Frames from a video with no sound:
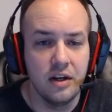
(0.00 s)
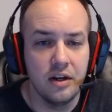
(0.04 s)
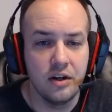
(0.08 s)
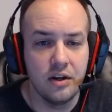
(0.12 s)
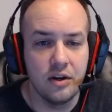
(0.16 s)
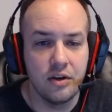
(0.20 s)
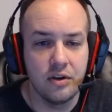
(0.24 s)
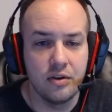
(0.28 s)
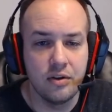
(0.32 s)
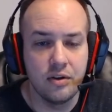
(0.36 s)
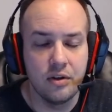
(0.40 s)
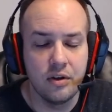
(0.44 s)

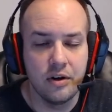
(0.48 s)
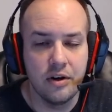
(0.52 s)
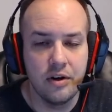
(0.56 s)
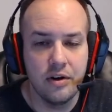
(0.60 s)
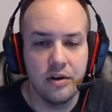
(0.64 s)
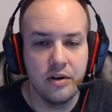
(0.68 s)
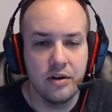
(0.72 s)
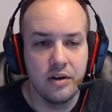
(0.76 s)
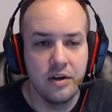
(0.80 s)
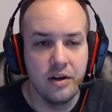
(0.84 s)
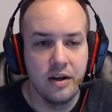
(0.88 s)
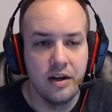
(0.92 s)

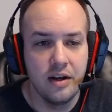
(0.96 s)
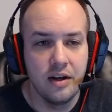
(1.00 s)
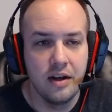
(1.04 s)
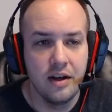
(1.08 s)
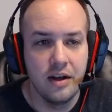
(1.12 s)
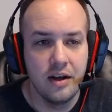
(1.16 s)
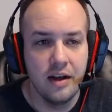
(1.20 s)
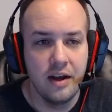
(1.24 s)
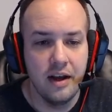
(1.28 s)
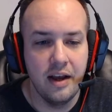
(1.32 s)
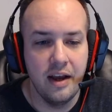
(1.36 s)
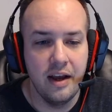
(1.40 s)
earlier,
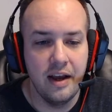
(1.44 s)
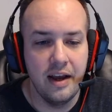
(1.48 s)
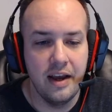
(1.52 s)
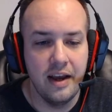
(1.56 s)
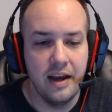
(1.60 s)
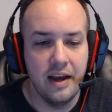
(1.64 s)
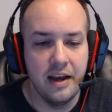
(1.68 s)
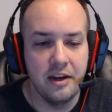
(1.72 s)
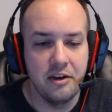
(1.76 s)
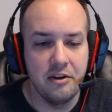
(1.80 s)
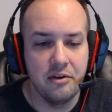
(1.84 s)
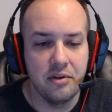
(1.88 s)

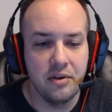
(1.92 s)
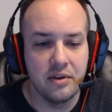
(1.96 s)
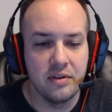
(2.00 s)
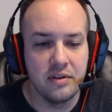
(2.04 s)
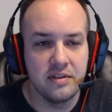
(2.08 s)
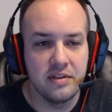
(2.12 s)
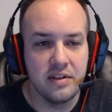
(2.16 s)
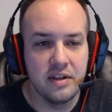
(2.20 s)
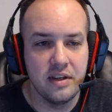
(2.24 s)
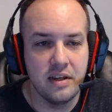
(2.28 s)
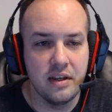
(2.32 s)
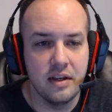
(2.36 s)
and you can
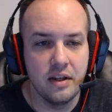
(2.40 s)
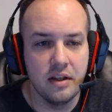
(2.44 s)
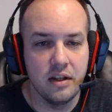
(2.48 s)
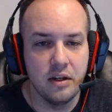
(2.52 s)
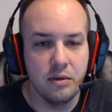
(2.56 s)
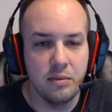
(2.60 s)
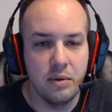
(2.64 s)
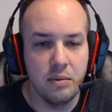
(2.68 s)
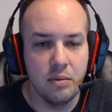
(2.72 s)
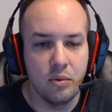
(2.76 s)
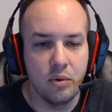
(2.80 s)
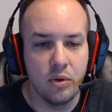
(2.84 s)
see a little
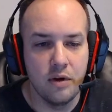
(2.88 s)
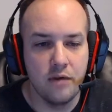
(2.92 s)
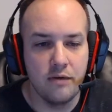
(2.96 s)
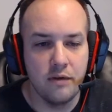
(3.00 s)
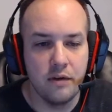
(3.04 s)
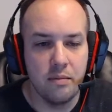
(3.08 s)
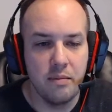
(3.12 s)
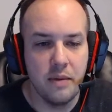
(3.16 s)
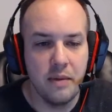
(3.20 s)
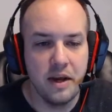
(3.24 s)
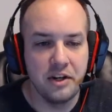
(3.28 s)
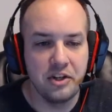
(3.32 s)
bit more
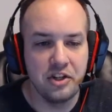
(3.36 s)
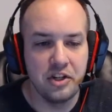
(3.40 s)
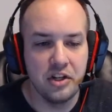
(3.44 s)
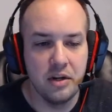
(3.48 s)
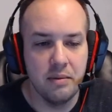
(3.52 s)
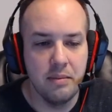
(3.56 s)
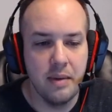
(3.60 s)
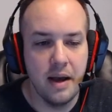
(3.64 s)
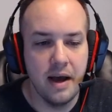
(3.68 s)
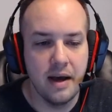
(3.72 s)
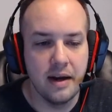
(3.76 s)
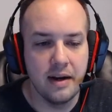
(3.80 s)
information
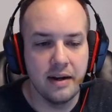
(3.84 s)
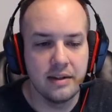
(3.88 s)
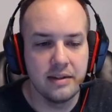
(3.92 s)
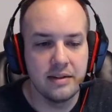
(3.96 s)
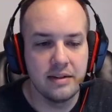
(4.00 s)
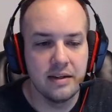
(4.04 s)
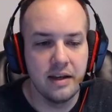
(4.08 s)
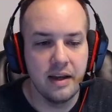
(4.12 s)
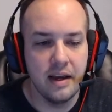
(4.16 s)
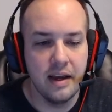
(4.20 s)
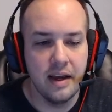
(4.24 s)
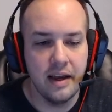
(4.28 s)
about it
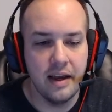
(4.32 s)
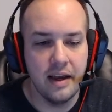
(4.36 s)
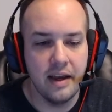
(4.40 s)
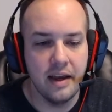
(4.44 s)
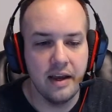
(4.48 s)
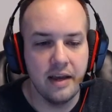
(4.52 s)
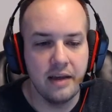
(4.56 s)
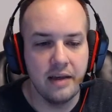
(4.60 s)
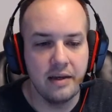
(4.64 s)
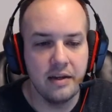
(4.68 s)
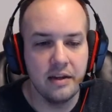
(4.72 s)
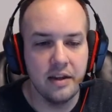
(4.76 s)

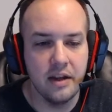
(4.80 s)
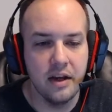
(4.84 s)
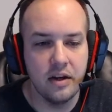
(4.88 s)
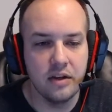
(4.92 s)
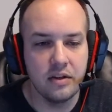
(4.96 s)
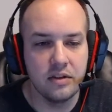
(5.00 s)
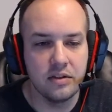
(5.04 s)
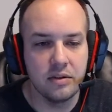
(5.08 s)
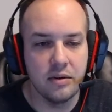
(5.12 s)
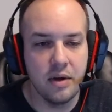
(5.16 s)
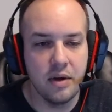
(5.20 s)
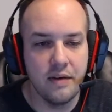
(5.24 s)
and
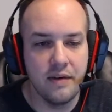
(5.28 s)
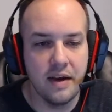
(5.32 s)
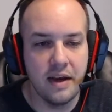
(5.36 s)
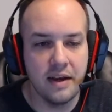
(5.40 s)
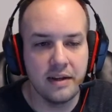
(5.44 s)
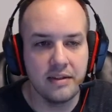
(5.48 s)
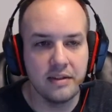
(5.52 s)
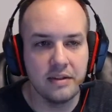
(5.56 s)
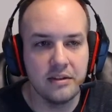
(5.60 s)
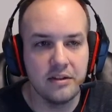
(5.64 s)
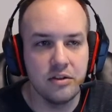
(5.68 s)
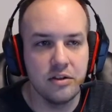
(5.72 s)
also have
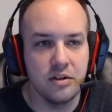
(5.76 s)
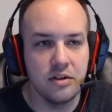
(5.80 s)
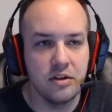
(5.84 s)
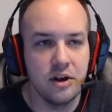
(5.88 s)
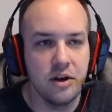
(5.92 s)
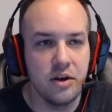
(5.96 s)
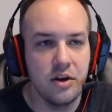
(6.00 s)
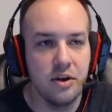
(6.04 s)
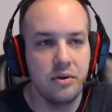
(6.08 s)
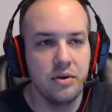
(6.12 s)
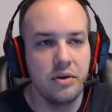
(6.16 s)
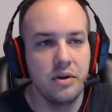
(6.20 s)
access to the
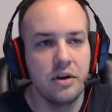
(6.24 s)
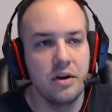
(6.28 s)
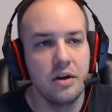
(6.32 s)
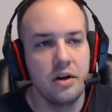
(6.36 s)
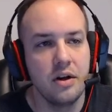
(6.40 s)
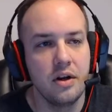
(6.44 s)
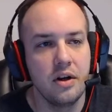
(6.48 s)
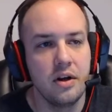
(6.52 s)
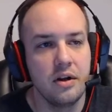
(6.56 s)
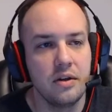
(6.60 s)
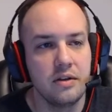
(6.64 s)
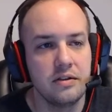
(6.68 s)
code.
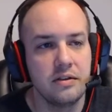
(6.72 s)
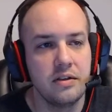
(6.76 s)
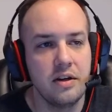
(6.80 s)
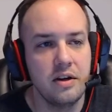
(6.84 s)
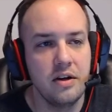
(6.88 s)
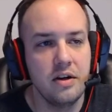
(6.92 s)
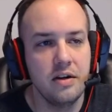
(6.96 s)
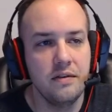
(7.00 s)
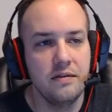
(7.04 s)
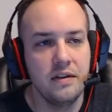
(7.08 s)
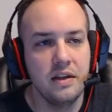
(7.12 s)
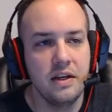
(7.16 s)

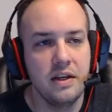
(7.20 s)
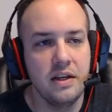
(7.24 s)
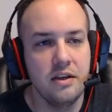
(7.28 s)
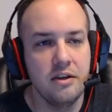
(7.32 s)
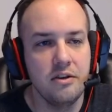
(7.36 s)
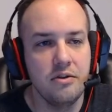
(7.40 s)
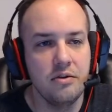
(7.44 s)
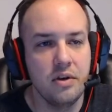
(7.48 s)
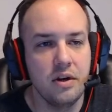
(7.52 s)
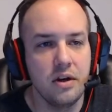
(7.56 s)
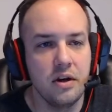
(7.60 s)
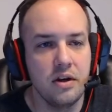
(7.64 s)
Alternatively,
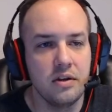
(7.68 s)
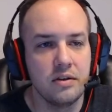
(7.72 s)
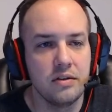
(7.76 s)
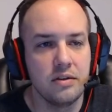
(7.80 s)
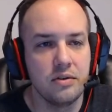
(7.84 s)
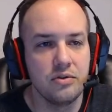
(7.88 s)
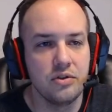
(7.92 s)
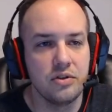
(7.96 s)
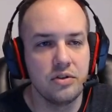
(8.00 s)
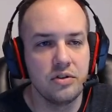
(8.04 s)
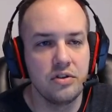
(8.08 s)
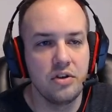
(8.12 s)
you can also
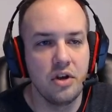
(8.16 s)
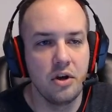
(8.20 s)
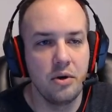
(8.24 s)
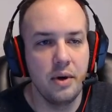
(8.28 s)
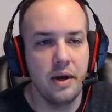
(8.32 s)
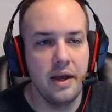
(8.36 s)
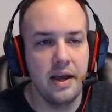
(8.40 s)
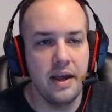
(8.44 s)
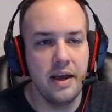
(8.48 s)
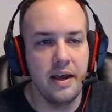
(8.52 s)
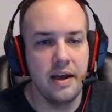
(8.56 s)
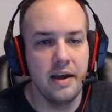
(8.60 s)
just go
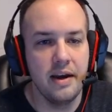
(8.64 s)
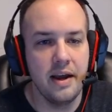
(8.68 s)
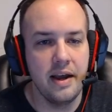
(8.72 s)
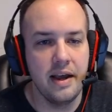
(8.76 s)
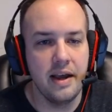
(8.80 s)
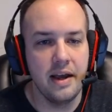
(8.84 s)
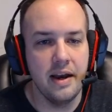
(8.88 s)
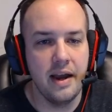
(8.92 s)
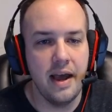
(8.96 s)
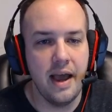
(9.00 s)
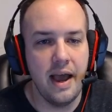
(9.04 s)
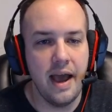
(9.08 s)
ahead
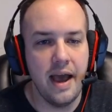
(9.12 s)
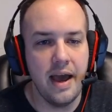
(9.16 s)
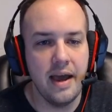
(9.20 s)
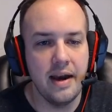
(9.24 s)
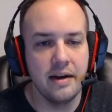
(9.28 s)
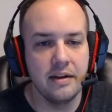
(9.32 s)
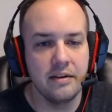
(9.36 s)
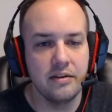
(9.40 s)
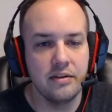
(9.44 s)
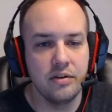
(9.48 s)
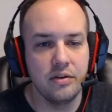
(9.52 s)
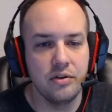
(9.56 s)
and add
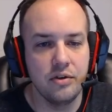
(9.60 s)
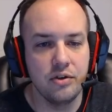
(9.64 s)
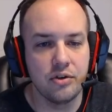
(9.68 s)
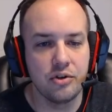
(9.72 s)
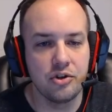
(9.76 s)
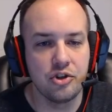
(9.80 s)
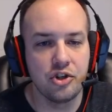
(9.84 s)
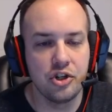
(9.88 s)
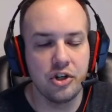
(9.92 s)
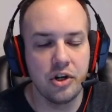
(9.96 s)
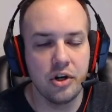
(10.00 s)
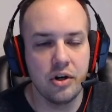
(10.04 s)
it to your
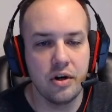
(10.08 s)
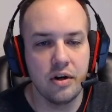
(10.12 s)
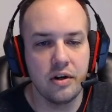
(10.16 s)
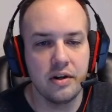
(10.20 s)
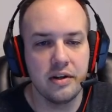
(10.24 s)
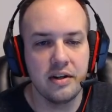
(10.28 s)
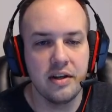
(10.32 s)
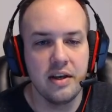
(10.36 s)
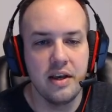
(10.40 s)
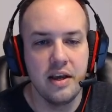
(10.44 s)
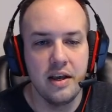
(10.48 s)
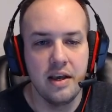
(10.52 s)

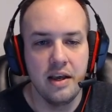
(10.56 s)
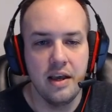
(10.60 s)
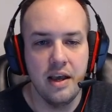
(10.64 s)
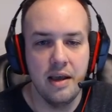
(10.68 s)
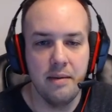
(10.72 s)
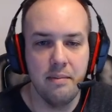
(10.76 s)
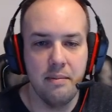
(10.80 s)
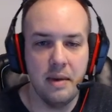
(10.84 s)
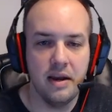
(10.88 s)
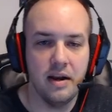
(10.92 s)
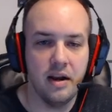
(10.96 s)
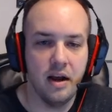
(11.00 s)
chart. It
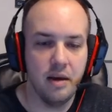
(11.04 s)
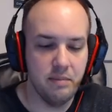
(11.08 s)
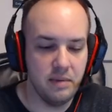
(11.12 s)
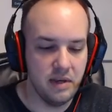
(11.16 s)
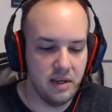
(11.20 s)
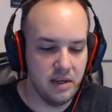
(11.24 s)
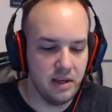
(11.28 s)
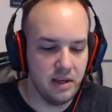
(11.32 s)
may not be